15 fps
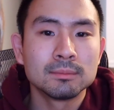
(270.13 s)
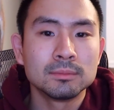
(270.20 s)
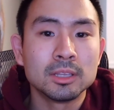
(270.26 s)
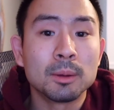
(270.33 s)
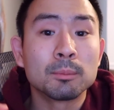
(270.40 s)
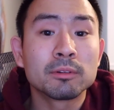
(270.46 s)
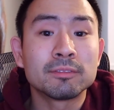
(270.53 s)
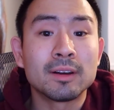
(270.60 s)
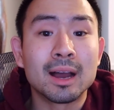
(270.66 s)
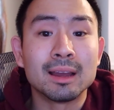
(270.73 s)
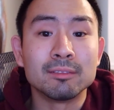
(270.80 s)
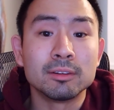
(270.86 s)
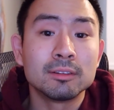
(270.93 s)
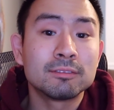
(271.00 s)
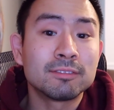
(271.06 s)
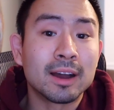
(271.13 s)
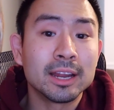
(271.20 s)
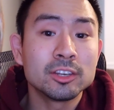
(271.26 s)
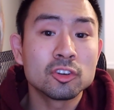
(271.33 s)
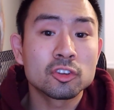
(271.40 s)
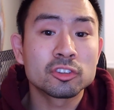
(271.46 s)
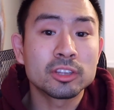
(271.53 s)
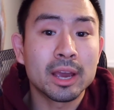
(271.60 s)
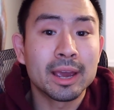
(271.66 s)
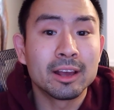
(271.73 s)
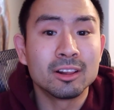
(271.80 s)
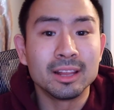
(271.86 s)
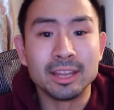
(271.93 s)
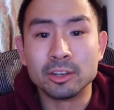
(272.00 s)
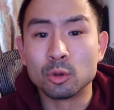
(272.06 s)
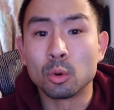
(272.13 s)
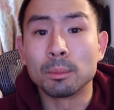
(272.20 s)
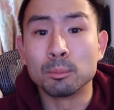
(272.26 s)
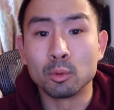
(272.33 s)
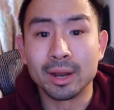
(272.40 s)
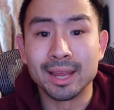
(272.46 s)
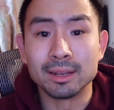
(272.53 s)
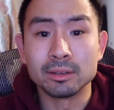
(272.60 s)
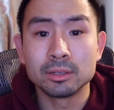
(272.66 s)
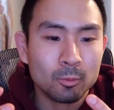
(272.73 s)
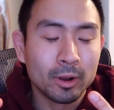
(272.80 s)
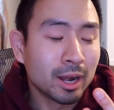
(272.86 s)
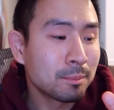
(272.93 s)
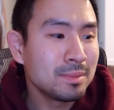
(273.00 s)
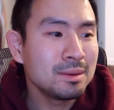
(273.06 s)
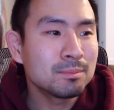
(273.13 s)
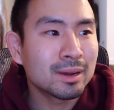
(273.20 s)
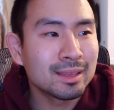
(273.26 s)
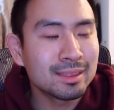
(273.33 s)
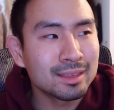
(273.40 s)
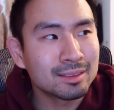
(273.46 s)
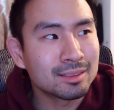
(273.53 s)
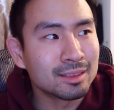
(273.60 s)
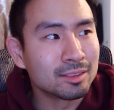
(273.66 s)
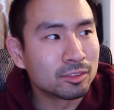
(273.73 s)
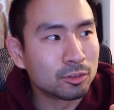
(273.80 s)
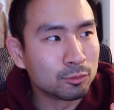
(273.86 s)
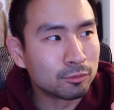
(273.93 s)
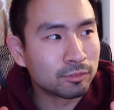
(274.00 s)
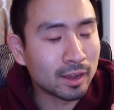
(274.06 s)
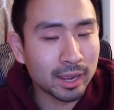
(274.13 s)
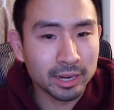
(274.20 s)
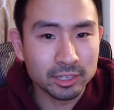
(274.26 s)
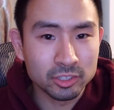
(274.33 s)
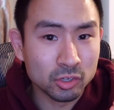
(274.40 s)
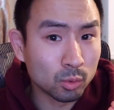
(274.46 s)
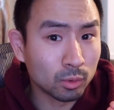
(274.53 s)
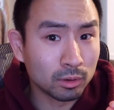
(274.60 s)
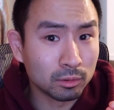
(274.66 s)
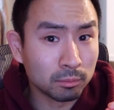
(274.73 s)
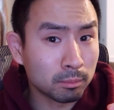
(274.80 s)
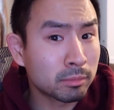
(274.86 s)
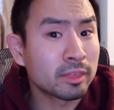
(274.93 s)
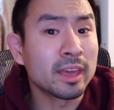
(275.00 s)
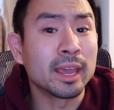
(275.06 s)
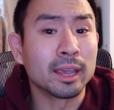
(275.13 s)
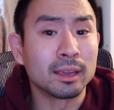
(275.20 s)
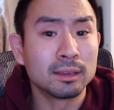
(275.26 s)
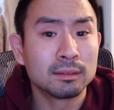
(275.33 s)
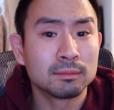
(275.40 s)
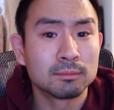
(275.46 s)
Number 5, find your style and/or brand. What I mean by this is to find your thing.